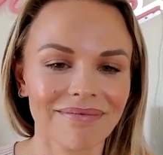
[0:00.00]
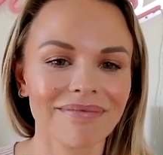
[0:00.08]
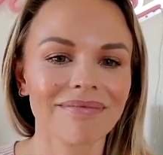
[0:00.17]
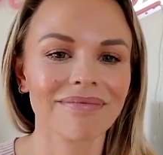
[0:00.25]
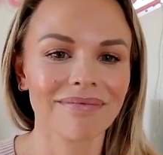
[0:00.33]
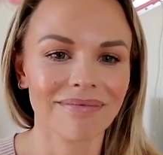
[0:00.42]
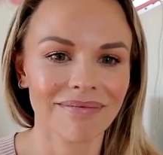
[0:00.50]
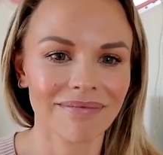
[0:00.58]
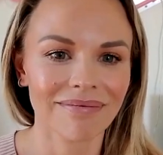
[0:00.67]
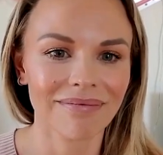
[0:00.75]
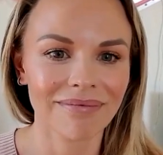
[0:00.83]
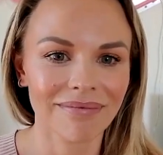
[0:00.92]

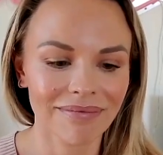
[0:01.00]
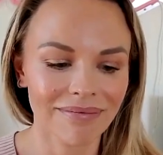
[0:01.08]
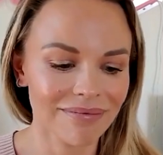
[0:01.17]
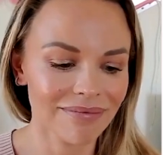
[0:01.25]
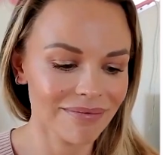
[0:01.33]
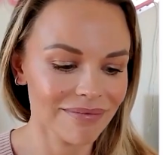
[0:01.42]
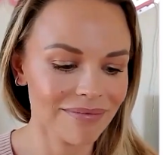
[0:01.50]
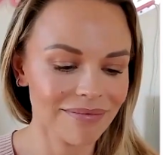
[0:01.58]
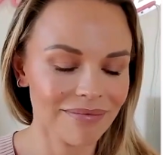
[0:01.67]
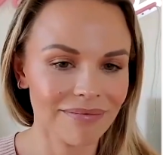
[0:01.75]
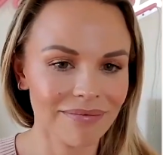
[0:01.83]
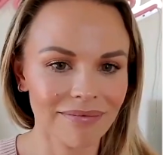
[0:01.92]

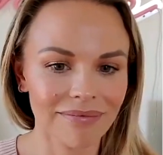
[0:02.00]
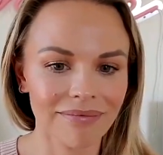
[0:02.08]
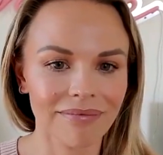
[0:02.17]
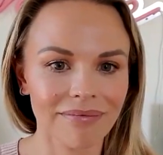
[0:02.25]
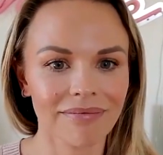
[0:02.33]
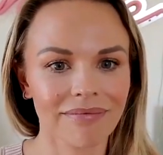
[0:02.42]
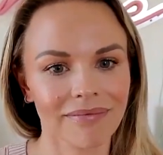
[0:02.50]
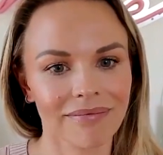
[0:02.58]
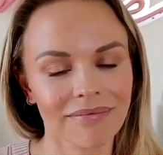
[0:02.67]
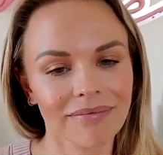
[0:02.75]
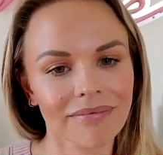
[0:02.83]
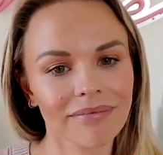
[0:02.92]

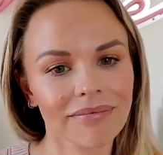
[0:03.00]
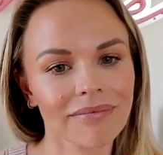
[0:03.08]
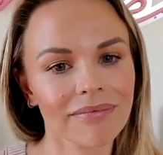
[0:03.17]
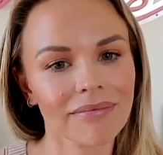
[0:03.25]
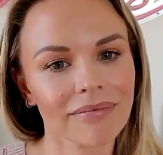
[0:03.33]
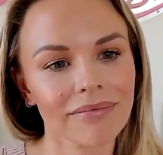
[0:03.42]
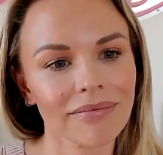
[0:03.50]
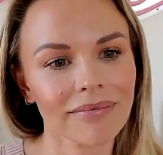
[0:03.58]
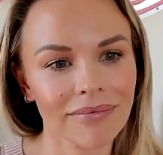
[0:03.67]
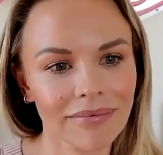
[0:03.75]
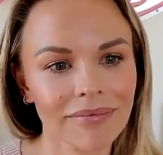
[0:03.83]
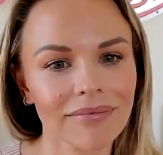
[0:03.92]

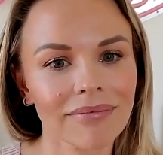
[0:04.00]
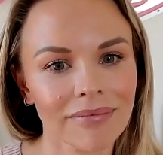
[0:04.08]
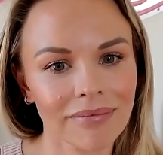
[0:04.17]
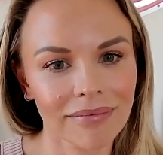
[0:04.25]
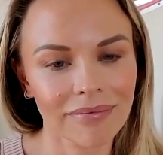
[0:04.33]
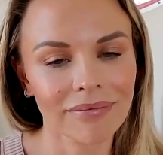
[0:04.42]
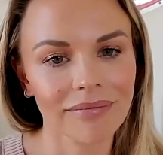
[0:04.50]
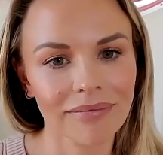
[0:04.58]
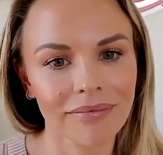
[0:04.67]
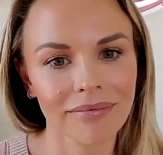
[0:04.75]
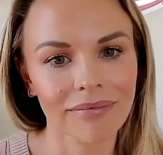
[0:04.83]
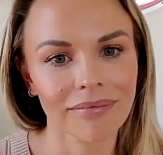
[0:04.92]

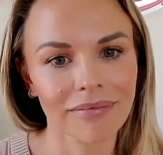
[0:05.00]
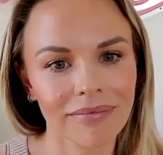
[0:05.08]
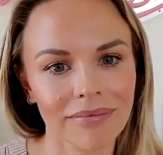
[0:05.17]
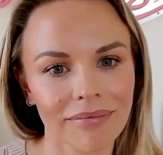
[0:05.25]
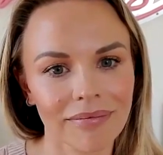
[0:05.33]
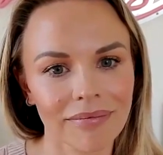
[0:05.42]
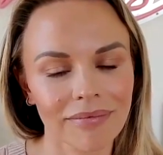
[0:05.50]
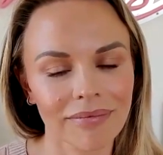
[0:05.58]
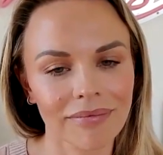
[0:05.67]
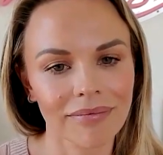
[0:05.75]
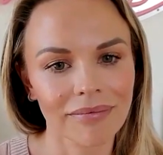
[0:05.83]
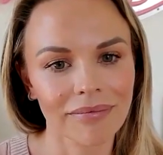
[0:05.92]
No words are spoken by the person on screen.